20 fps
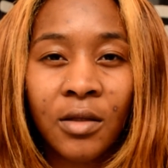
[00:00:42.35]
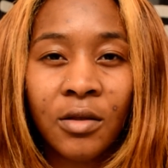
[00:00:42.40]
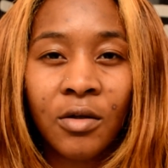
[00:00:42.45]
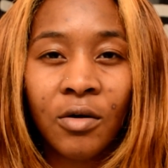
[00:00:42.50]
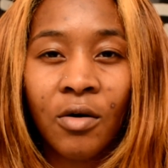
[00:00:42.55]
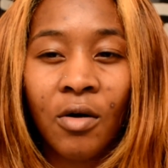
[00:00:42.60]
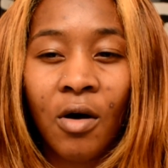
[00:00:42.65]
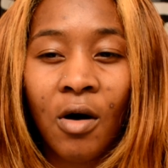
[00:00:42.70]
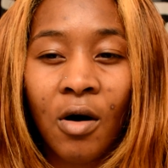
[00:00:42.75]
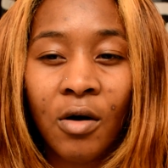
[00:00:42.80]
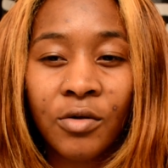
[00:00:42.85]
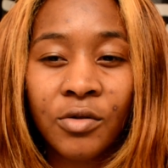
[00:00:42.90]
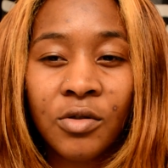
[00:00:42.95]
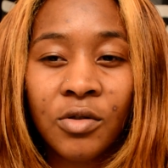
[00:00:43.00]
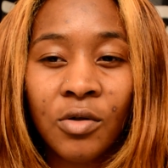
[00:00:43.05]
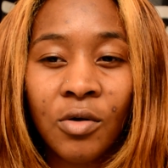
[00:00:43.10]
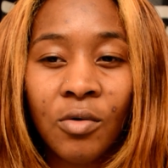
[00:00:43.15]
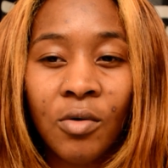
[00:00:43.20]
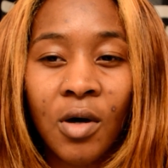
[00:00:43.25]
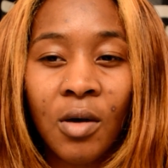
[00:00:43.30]
They're
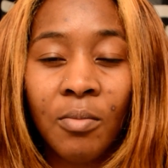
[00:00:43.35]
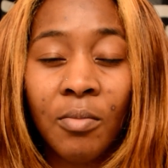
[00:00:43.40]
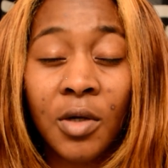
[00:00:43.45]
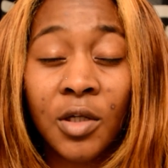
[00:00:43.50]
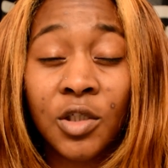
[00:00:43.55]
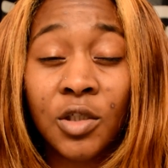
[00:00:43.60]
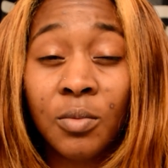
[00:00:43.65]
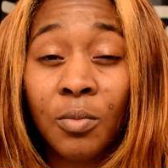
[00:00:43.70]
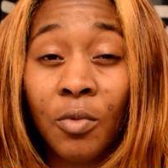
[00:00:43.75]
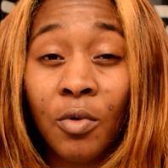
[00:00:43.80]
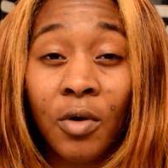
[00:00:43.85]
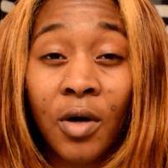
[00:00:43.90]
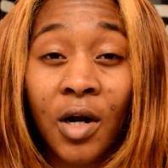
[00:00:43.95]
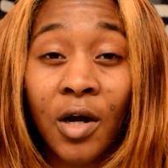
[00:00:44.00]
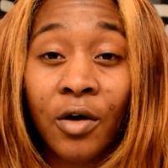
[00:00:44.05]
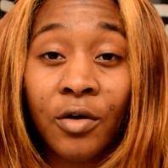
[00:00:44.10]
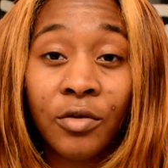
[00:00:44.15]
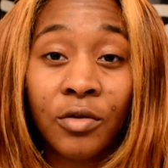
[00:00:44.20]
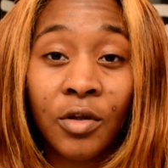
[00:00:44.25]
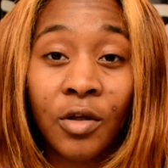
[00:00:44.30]
also a much more
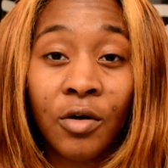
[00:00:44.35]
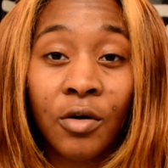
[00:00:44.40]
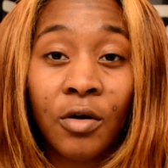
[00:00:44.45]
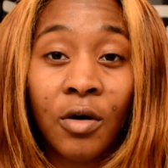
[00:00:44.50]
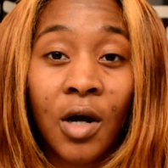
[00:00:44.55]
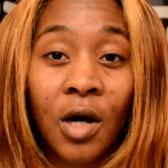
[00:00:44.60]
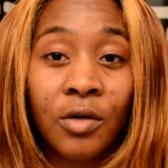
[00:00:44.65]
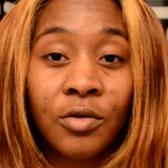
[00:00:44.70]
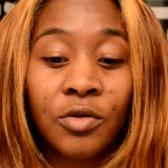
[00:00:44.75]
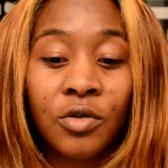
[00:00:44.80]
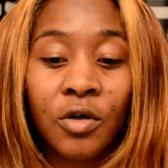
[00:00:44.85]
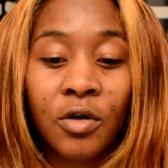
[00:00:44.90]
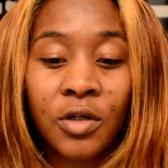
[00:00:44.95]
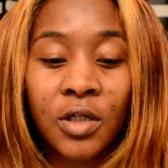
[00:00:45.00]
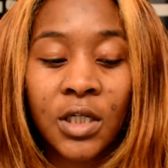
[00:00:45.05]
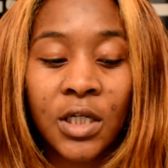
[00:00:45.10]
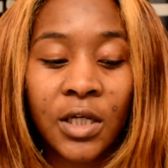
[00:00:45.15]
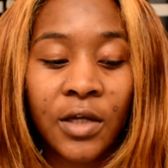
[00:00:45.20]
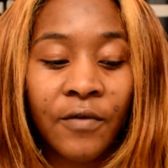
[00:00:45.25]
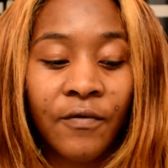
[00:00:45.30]
healthier
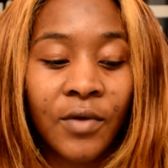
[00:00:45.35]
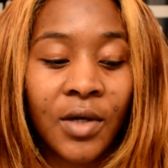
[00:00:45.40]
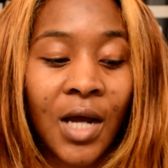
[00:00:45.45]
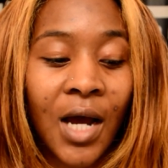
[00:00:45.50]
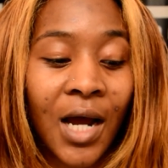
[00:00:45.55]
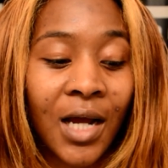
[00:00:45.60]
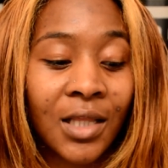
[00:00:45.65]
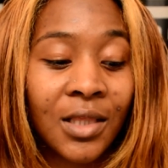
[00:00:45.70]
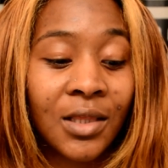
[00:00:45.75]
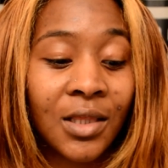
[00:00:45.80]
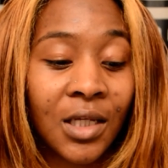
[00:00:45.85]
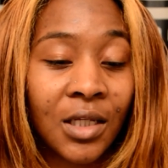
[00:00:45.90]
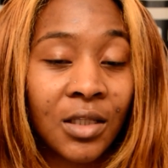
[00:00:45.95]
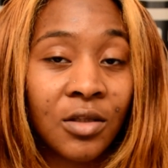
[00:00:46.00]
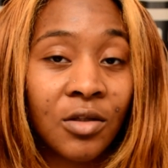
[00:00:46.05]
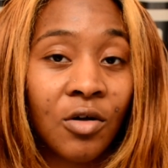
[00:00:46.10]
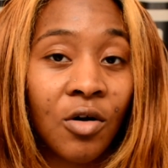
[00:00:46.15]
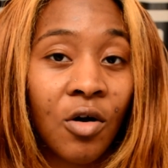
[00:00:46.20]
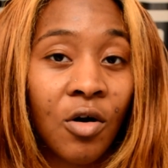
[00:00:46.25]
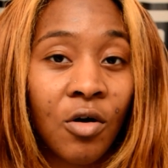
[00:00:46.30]
alternative, and I think the
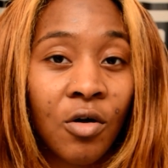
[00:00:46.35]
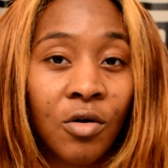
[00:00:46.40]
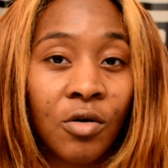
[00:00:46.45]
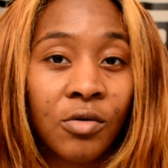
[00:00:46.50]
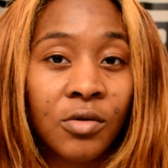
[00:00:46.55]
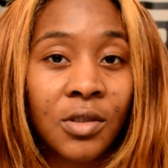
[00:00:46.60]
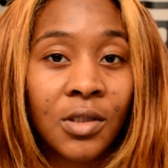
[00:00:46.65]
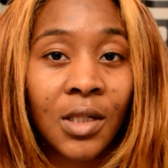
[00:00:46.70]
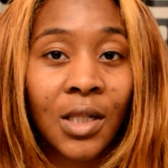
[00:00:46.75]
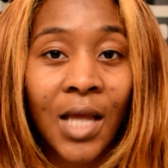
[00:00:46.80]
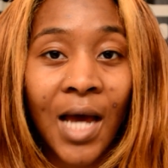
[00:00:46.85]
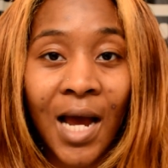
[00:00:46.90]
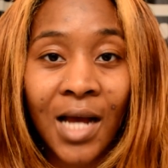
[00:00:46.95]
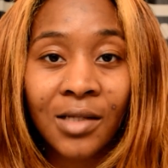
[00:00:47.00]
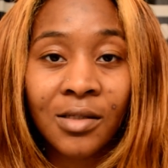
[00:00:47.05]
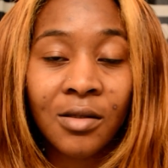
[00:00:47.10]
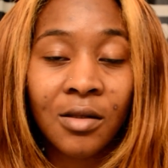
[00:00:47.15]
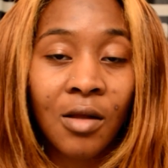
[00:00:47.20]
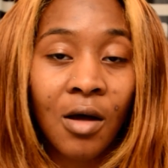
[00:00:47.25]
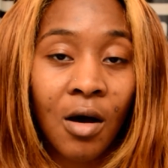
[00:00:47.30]
curls
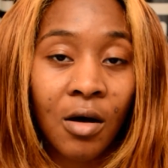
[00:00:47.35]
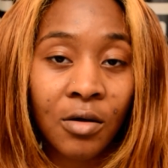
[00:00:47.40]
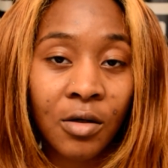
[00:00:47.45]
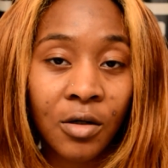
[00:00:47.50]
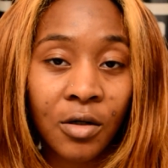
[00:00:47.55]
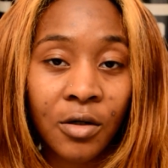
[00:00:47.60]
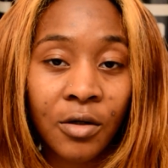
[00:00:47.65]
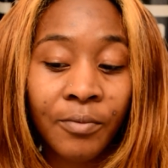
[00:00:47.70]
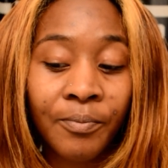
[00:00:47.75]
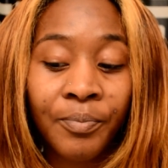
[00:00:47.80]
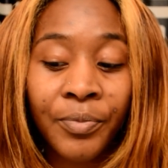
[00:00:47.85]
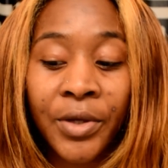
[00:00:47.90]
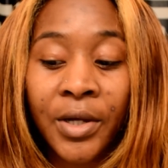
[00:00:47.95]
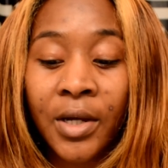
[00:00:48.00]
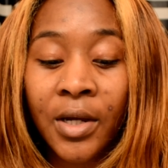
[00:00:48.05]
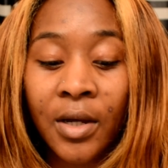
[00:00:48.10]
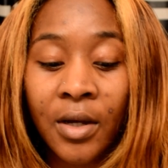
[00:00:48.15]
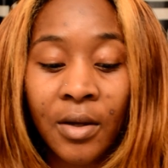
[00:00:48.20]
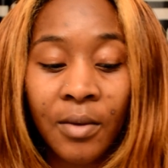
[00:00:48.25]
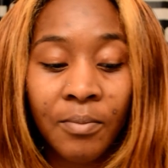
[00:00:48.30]
last longer
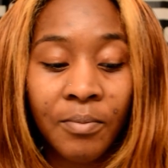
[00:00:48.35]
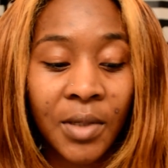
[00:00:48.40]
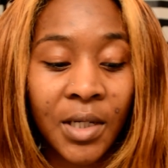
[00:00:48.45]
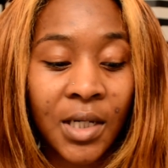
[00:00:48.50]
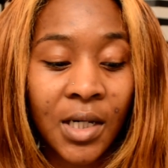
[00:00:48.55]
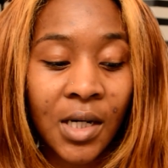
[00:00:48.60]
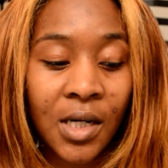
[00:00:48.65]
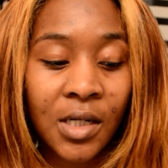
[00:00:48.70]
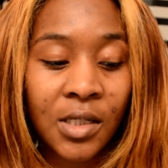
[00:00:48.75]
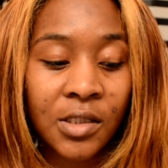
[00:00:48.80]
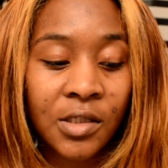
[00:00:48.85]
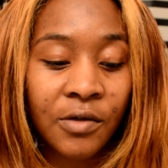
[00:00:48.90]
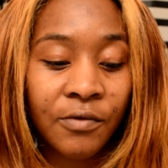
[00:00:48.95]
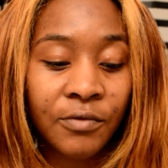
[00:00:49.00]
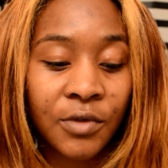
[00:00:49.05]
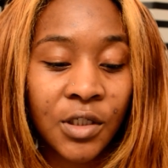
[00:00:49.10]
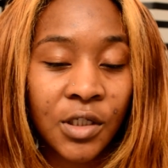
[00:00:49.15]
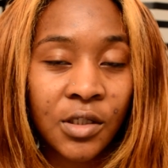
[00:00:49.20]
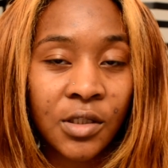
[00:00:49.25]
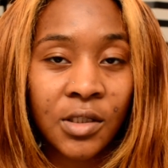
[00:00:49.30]
because of
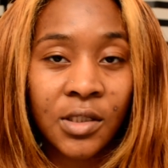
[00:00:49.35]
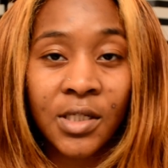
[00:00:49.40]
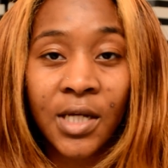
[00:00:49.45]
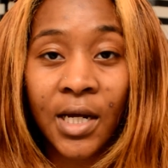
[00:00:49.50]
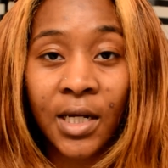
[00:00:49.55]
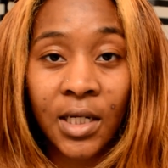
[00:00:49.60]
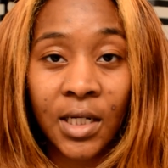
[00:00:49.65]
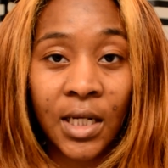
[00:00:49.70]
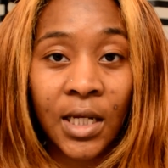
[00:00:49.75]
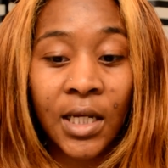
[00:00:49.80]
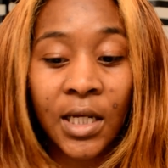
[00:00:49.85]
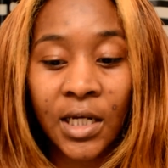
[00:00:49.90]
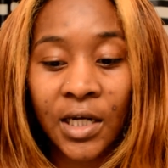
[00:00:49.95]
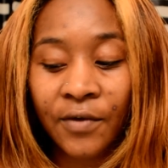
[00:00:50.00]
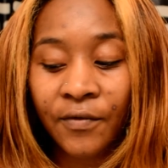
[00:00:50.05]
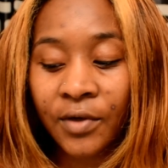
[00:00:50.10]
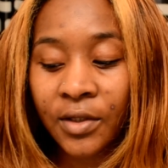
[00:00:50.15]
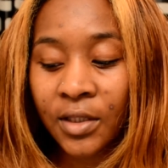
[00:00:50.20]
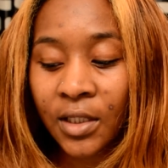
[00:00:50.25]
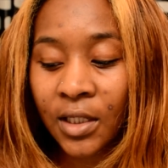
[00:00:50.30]
just the technique and
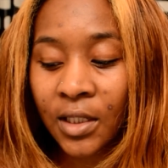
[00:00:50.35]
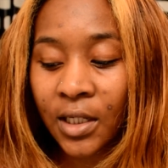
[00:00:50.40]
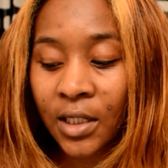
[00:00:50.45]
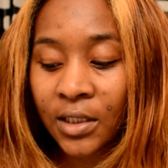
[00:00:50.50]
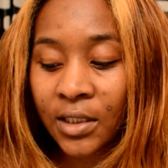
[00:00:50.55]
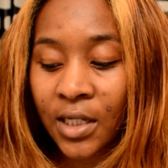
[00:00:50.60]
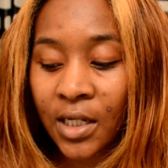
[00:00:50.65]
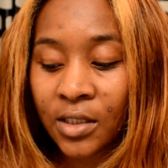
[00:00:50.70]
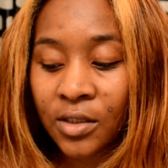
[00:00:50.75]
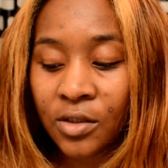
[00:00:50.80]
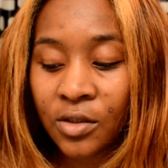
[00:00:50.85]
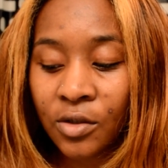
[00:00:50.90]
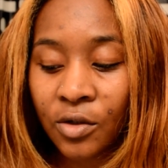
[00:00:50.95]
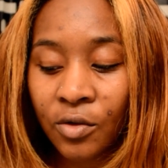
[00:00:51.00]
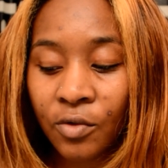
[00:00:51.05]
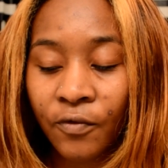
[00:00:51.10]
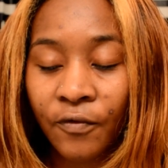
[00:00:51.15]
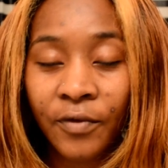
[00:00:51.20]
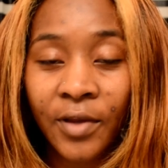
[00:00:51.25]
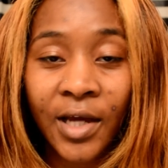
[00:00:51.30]
everything like that. So
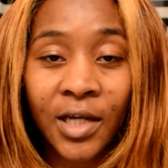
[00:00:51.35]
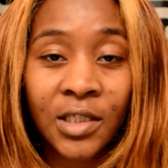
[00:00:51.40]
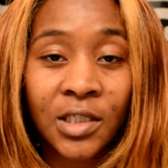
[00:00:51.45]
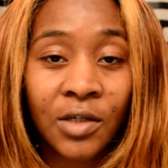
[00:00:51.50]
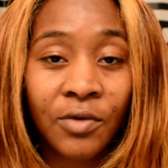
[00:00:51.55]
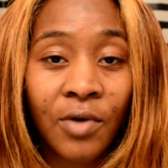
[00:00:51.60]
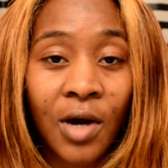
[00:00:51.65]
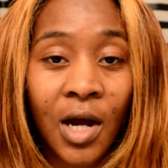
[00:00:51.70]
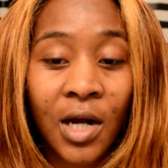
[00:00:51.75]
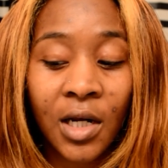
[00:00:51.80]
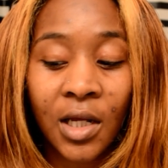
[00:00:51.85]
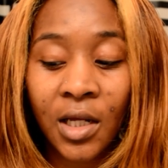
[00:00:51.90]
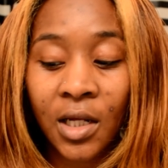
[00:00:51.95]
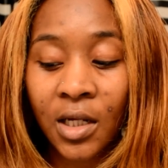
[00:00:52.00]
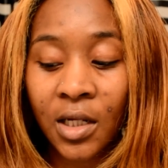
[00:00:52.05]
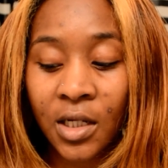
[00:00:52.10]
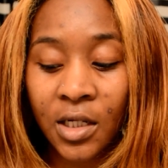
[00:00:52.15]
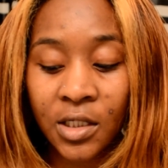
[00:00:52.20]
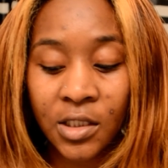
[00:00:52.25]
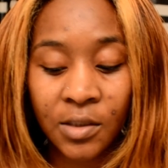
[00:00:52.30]
flexi rodding
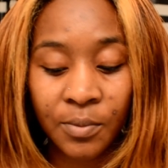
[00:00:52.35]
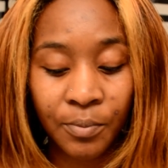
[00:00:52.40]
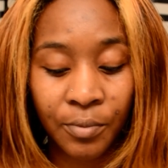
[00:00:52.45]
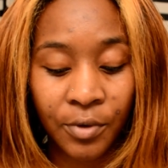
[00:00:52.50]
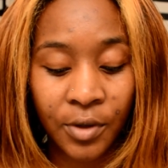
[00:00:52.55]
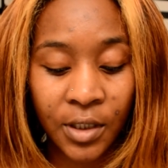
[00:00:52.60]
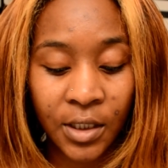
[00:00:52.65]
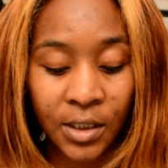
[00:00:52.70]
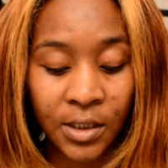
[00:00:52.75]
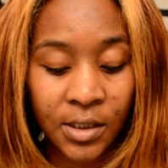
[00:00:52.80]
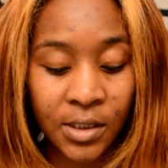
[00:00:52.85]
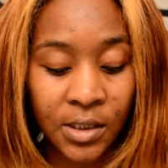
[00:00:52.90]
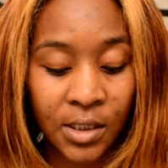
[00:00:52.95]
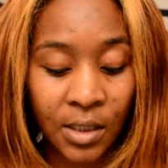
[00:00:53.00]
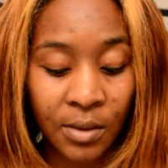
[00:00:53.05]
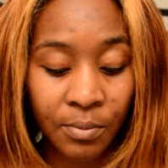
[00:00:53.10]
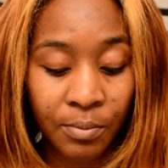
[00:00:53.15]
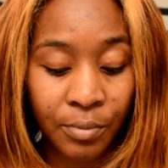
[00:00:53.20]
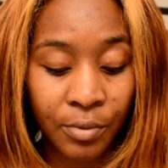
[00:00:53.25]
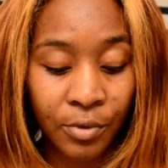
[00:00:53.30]
is pretty
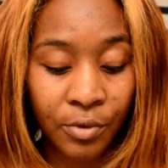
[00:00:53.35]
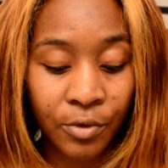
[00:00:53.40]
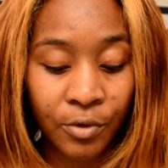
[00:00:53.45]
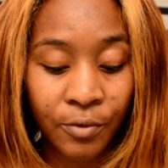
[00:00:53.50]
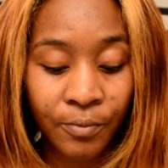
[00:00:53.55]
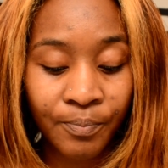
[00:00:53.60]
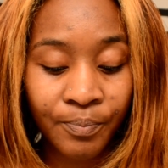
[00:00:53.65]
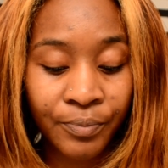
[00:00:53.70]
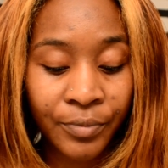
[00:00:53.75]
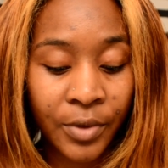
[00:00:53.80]
simple.